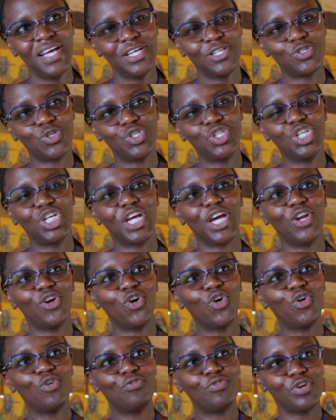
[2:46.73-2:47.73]
So she
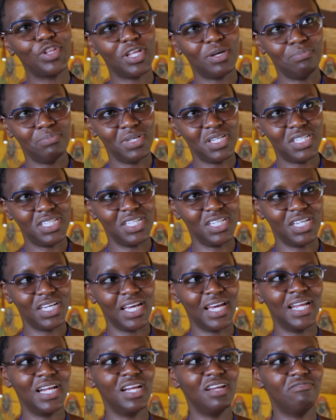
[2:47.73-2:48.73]
cannot go for the meeting
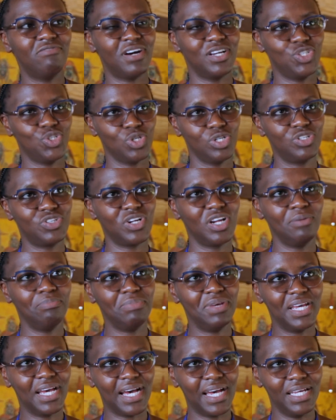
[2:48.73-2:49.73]
and leave her children
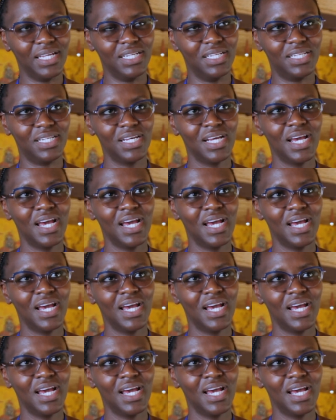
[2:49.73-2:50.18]
behind.